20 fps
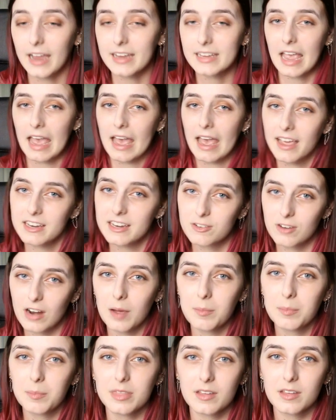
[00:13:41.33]
I can
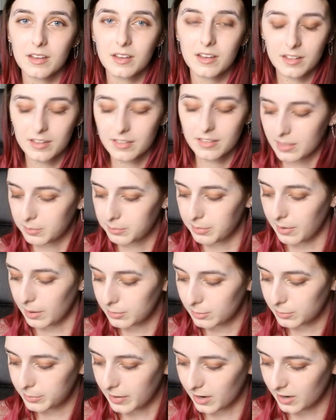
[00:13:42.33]
grab the
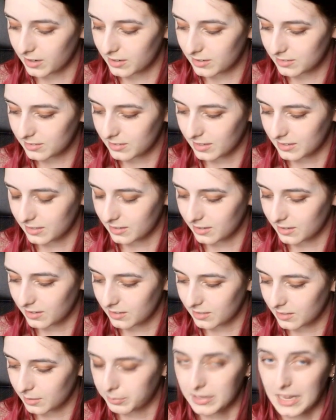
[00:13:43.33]
bubble part, like
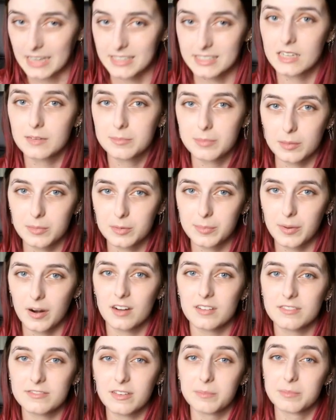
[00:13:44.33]
the plastic bubble
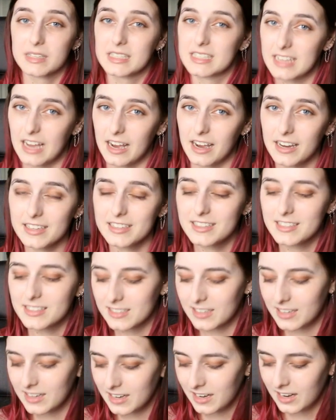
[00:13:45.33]
part from the
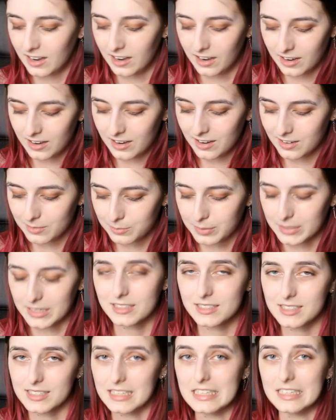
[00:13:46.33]
sides, but
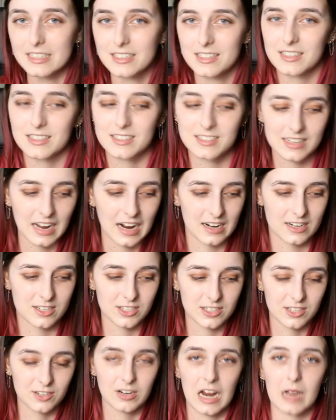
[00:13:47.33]
it's easiest to
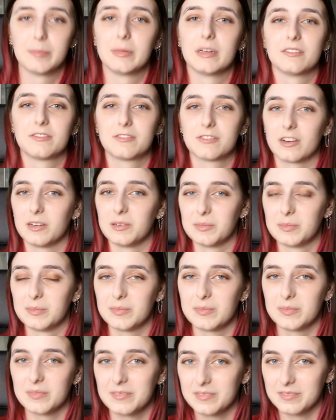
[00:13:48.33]
actually grab it
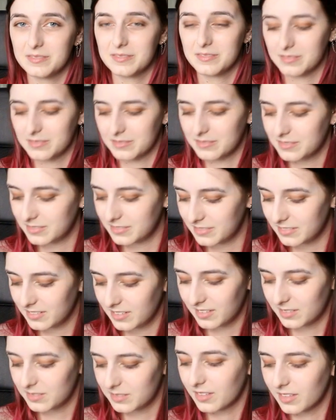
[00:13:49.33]
from
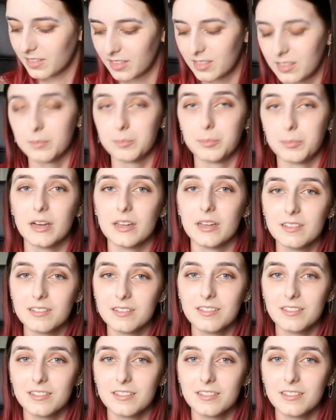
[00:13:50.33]
the butt.